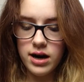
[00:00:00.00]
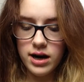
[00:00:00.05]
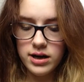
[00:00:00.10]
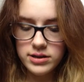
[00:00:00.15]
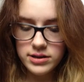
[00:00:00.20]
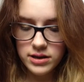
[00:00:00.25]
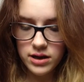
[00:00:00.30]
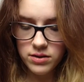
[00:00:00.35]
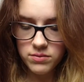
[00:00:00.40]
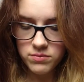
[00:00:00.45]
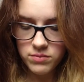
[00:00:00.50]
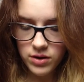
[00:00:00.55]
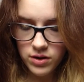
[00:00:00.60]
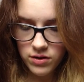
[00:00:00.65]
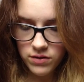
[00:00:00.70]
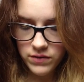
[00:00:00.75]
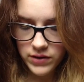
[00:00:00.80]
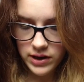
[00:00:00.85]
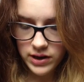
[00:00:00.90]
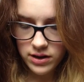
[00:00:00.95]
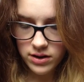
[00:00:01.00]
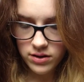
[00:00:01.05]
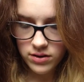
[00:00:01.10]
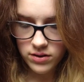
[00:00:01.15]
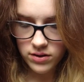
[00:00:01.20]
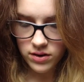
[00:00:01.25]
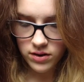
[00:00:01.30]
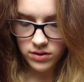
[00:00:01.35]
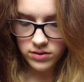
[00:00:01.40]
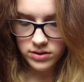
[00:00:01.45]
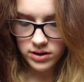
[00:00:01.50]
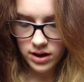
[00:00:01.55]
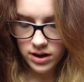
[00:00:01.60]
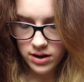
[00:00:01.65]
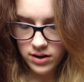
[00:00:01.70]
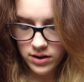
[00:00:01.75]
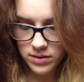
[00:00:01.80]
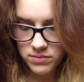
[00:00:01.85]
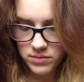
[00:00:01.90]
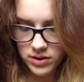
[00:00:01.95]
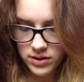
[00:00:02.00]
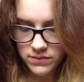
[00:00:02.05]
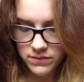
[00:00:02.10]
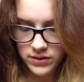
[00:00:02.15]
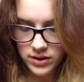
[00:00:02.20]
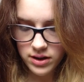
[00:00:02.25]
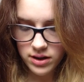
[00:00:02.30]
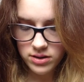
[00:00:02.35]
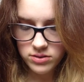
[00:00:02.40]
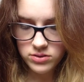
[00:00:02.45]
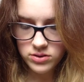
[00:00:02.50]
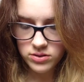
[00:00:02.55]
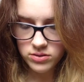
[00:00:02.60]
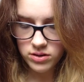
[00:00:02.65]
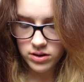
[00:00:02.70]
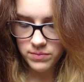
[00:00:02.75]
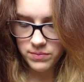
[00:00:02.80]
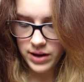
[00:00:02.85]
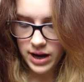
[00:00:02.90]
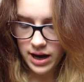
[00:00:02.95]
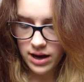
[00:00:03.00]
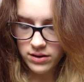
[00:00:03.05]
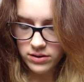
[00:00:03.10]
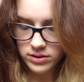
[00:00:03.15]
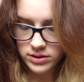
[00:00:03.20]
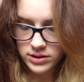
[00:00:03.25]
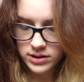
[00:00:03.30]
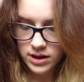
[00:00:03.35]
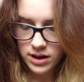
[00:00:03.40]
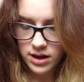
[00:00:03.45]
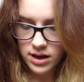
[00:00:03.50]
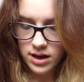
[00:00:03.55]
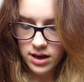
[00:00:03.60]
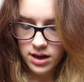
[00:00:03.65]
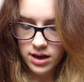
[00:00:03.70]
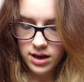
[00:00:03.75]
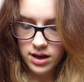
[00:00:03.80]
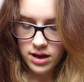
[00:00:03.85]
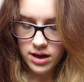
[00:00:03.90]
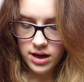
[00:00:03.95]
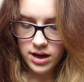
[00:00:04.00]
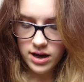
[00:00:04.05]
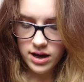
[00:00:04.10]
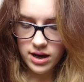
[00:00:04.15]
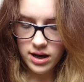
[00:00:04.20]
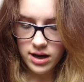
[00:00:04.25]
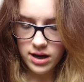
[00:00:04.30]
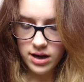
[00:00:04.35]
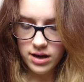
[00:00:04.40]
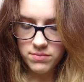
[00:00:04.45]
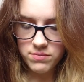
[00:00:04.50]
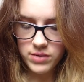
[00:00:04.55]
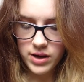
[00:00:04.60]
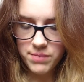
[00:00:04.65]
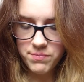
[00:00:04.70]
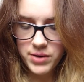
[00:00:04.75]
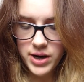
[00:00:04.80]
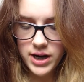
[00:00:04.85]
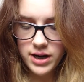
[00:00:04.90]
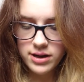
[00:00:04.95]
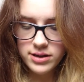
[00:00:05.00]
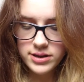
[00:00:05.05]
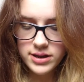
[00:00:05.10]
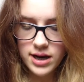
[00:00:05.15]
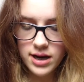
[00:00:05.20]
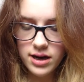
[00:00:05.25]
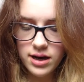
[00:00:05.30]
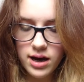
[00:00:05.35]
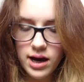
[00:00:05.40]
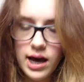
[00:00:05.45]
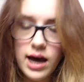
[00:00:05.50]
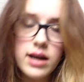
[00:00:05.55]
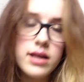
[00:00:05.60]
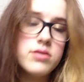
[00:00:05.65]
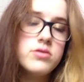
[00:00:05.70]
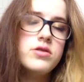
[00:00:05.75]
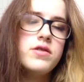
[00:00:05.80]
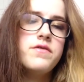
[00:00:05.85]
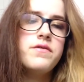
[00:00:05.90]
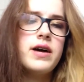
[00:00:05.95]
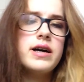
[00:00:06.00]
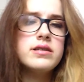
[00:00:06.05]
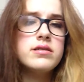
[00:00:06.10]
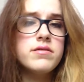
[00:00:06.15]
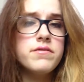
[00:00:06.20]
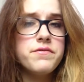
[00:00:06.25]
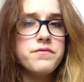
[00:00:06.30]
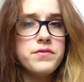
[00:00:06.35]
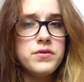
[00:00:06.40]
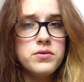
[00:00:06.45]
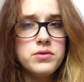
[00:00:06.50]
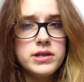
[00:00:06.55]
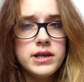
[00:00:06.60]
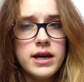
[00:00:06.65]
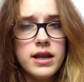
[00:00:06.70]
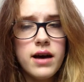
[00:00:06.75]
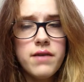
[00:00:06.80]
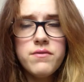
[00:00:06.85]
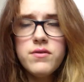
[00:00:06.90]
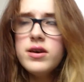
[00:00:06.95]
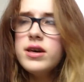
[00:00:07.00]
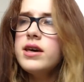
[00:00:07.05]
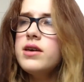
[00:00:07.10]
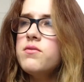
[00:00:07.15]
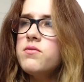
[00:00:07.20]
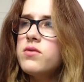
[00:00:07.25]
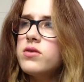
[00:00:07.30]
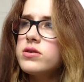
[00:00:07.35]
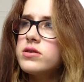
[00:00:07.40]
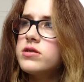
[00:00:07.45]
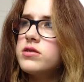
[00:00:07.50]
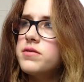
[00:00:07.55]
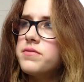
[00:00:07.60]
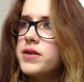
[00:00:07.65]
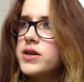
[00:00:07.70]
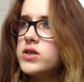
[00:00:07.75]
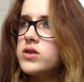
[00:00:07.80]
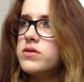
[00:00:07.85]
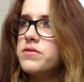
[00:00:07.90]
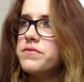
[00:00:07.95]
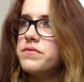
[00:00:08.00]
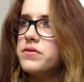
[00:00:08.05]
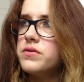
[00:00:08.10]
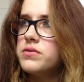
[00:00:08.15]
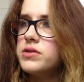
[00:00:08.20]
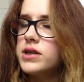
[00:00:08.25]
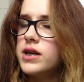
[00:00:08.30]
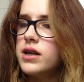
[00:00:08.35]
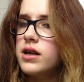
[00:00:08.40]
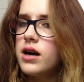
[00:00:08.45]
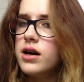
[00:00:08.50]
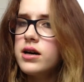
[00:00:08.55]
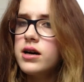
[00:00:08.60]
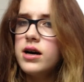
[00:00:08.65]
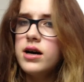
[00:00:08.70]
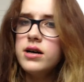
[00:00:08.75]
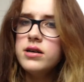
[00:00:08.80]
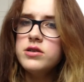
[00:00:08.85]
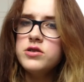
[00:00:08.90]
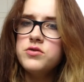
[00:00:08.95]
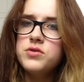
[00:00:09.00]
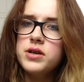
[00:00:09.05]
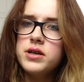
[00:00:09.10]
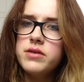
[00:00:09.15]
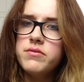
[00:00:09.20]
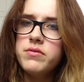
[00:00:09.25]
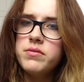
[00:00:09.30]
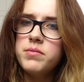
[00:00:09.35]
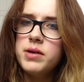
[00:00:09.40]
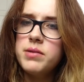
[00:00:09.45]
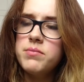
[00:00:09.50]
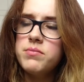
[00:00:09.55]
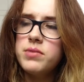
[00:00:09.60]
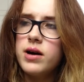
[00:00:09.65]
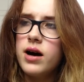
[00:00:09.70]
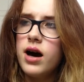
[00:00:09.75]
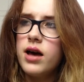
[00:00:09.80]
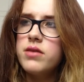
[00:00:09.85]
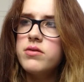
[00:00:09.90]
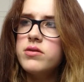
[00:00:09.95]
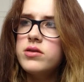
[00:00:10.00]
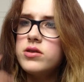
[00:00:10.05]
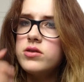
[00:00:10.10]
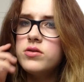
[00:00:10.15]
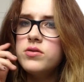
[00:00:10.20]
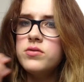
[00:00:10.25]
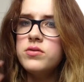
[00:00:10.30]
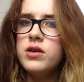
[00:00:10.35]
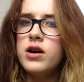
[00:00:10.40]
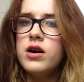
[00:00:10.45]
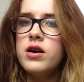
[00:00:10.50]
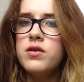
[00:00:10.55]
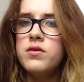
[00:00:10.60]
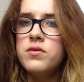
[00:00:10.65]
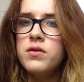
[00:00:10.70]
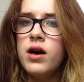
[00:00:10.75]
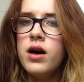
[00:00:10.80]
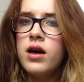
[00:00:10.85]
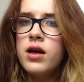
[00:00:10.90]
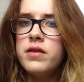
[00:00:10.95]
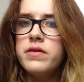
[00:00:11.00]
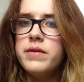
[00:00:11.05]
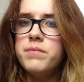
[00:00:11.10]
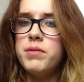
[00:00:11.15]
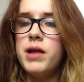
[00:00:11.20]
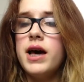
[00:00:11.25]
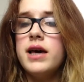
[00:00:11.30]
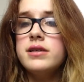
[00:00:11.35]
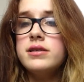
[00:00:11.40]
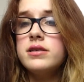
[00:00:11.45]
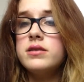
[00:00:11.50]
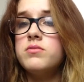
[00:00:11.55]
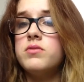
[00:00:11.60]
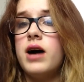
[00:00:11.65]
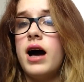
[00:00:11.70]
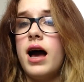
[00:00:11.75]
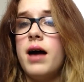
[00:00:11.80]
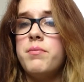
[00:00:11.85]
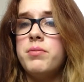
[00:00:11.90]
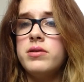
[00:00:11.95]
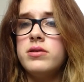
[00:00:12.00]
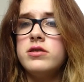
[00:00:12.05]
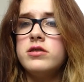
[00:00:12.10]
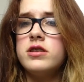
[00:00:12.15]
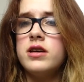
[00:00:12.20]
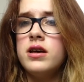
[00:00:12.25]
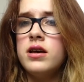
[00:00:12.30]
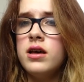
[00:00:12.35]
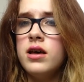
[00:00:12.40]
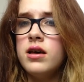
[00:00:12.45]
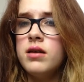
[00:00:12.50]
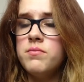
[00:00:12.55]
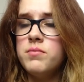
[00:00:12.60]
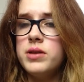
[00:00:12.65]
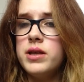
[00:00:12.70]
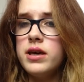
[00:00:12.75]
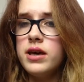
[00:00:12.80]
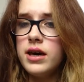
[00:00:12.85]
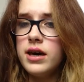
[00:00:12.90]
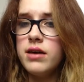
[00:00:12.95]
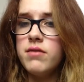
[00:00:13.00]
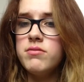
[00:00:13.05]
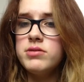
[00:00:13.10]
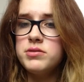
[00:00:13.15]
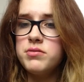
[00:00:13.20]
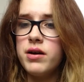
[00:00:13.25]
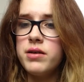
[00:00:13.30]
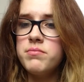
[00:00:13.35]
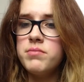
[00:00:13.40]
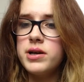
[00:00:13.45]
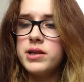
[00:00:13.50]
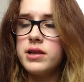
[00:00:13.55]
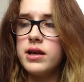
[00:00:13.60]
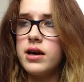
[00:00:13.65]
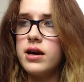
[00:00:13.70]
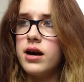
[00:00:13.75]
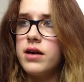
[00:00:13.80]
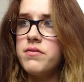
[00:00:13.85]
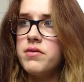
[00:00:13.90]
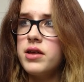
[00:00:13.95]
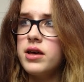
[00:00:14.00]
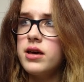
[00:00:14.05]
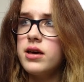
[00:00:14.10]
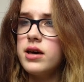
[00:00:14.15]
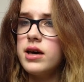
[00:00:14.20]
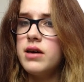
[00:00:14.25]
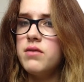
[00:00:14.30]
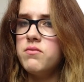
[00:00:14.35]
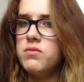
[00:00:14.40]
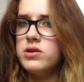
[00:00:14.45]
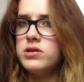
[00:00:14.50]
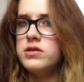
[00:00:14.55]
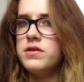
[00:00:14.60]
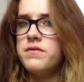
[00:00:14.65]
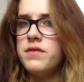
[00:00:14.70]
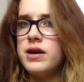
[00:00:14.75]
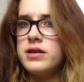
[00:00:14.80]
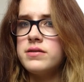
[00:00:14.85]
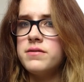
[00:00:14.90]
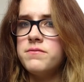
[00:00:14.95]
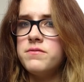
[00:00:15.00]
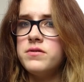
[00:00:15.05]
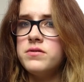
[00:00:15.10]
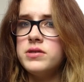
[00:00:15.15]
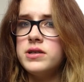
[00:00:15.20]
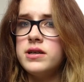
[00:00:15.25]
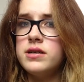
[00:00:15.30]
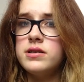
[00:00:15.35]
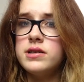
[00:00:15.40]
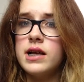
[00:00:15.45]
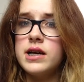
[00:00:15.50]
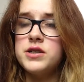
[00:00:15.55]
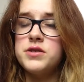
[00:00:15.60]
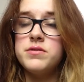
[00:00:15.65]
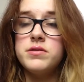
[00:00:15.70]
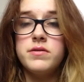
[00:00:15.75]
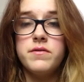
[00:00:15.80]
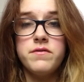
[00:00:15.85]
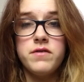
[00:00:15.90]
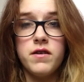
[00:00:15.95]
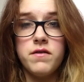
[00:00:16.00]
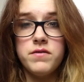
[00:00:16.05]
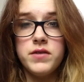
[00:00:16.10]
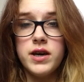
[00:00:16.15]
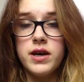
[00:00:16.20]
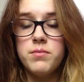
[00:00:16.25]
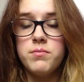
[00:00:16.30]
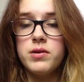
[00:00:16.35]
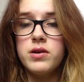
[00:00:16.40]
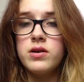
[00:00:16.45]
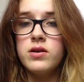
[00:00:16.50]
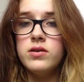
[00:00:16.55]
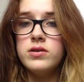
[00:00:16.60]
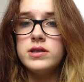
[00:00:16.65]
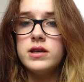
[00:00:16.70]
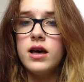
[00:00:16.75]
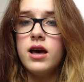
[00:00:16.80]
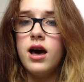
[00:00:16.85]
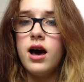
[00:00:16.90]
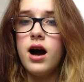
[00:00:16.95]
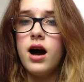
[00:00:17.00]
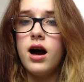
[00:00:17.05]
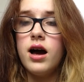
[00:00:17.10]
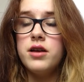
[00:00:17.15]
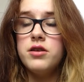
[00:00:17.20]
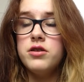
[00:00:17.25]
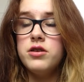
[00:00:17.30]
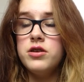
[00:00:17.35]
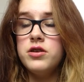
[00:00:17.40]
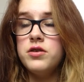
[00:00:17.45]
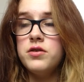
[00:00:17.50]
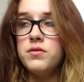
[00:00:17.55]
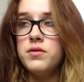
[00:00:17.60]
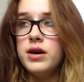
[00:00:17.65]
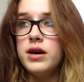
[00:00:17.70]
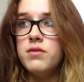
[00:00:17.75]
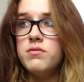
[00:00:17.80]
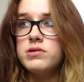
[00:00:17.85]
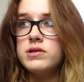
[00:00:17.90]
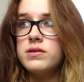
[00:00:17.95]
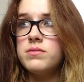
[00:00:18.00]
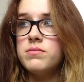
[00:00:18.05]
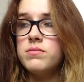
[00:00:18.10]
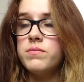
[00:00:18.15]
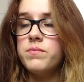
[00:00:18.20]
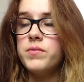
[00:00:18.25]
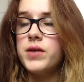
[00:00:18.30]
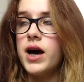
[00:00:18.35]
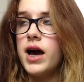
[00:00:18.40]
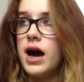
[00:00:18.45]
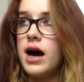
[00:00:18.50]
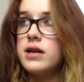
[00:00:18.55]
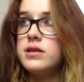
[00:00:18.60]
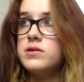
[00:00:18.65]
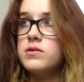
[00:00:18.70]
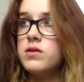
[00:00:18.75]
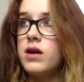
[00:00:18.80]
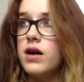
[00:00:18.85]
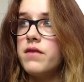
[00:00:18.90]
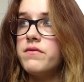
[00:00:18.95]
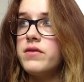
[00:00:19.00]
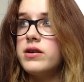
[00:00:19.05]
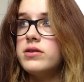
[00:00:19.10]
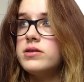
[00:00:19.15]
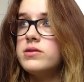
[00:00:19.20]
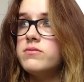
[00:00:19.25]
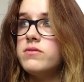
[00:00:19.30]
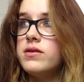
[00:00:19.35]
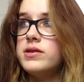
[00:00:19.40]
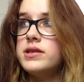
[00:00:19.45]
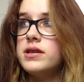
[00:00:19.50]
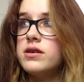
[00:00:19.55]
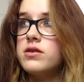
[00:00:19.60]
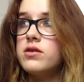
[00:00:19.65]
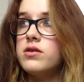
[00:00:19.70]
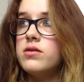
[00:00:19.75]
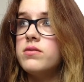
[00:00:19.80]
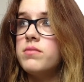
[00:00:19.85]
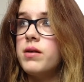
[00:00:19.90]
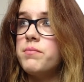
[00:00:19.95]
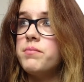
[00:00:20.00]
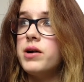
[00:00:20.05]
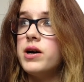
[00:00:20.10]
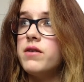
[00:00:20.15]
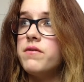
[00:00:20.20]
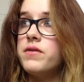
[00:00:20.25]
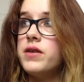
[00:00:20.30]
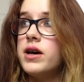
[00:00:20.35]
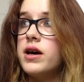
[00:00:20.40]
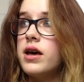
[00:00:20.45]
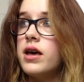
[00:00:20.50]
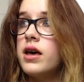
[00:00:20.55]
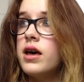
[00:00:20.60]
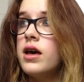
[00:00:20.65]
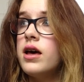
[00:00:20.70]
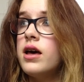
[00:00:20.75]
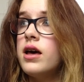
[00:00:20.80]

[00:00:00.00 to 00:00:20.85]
So moving on, I'm going to talk about a panic attack I had in 2014. I think it was 2014. I can't strictly remember. I do know the place, what happened, but the year was very muddling. I think it was 2014/15 because I knew it was on, I felt basic on my birthday.